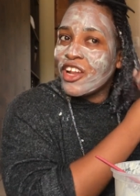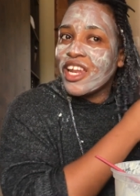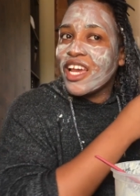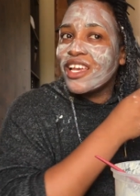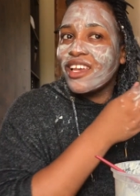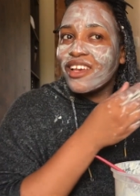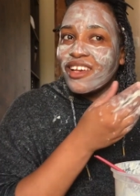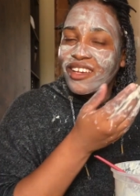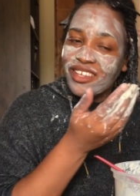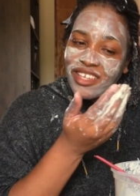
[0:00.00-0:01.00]
not
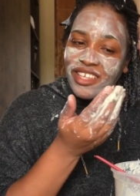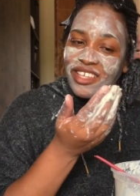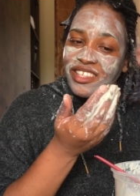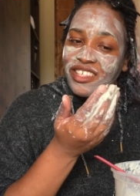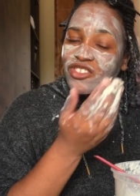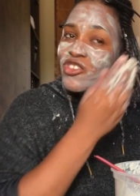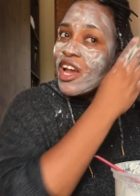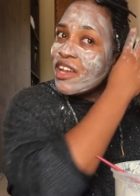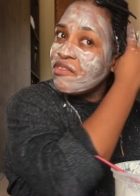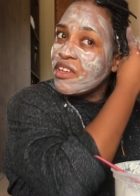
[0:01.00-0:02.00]
liking the
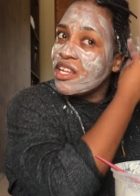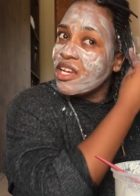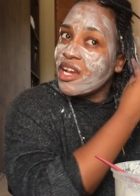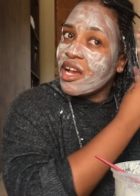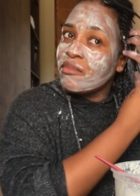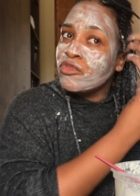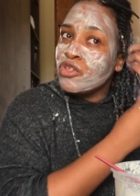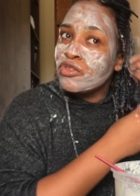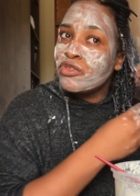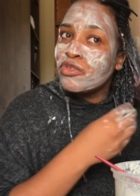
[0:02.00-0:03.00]
dry feeling. I'm
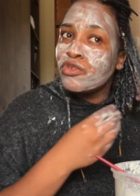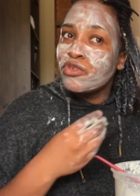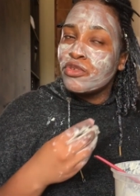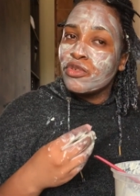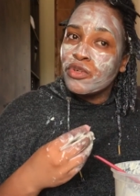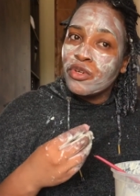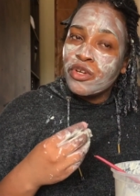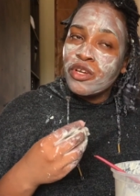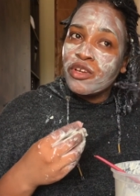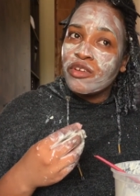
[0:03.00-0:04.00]
used to
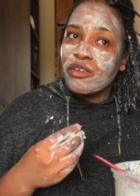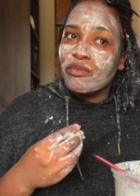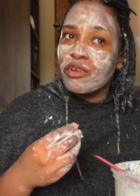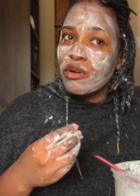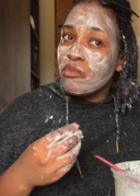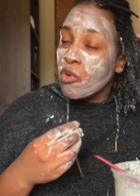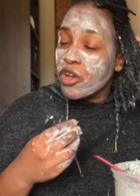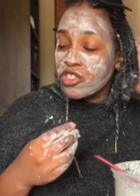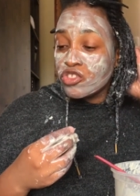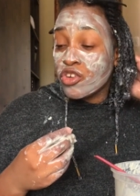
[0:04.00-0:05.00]

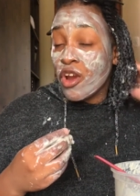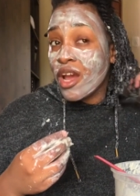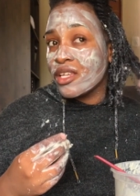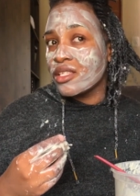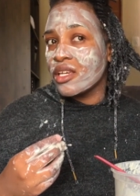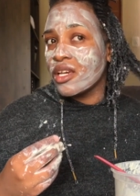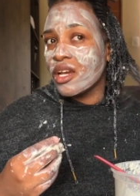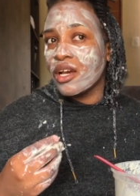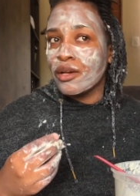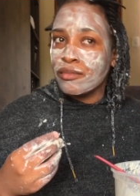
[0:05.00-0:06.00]

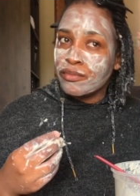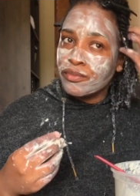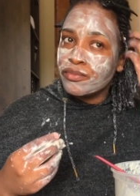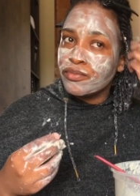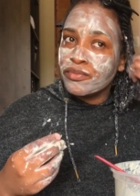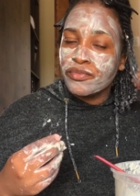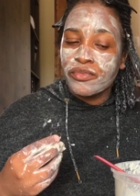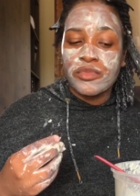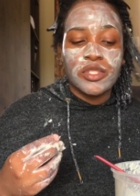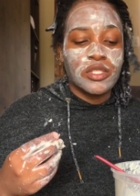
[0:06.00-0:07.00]
moisturizing um,
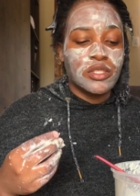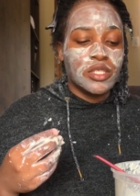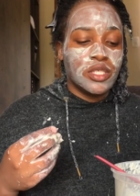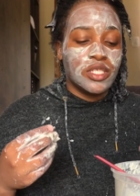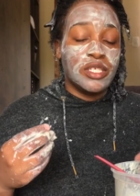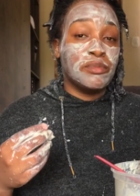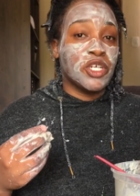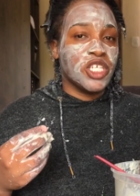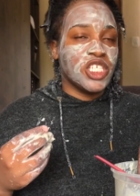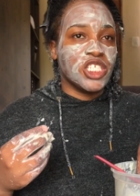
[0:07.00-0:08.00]
deep
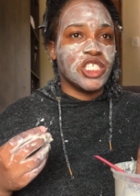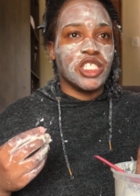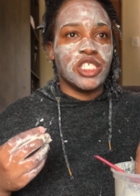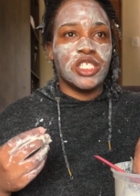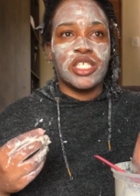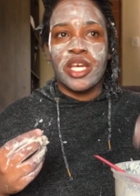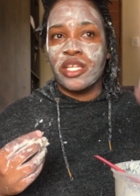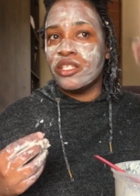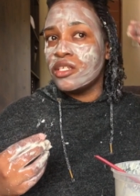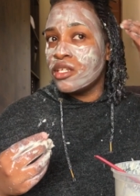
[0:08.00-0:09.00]
conditioners,
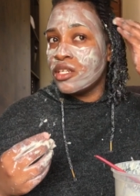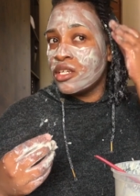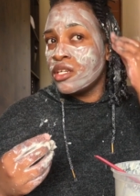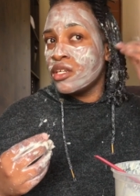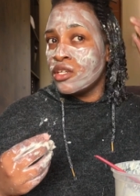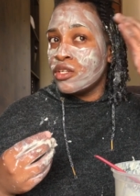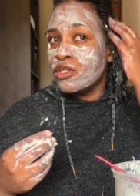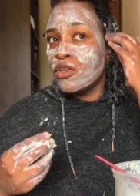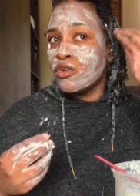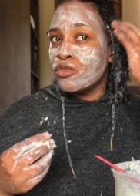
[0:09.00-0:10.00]
and
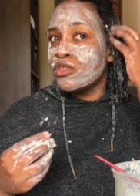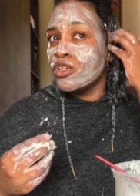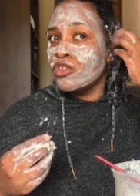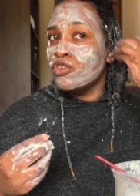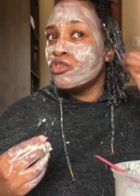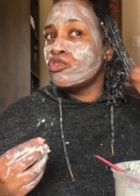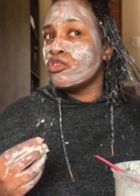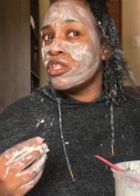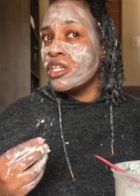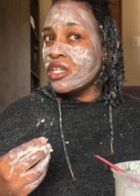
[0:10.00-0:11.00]
those
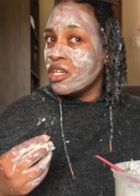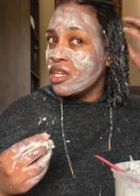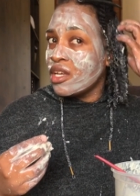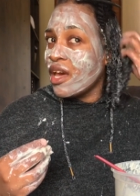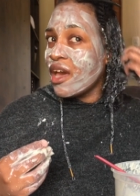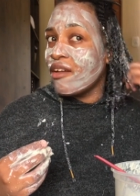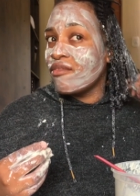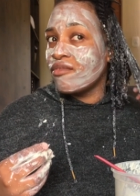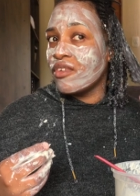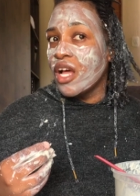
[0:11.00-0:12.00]
usually
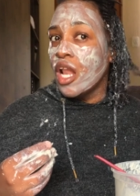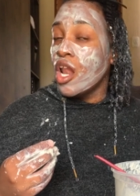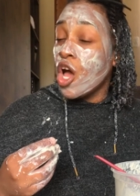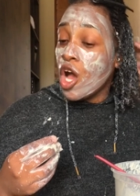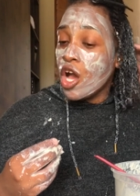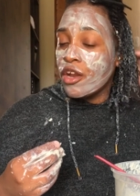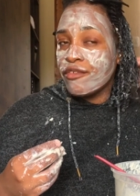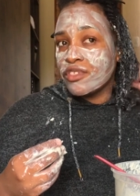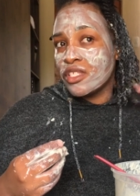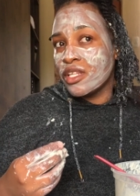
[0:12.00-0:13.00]
have a lot
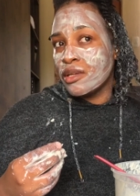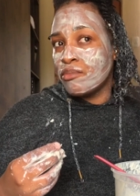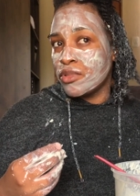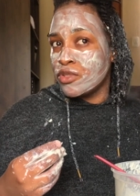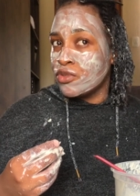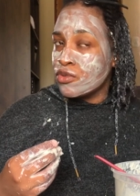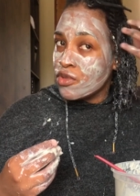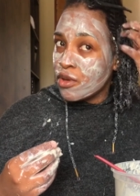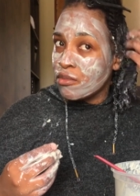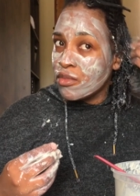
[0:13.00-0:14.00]
of slip to
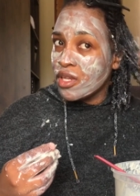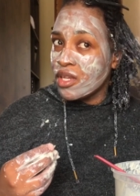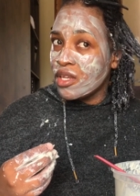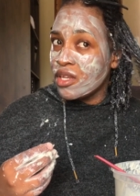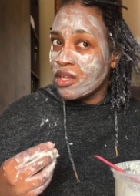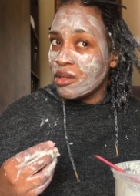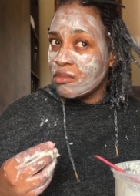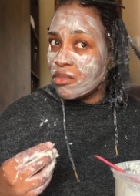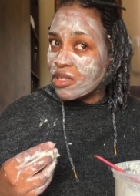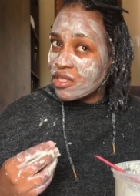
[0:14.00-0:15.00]
them.
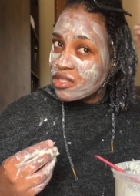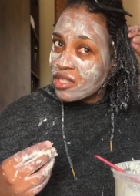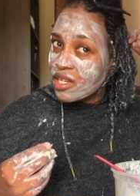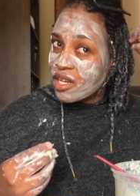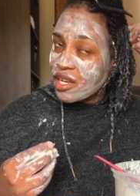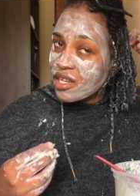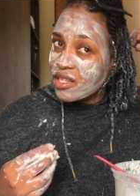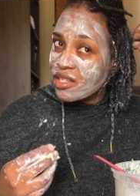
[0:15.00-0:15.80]
But yeah,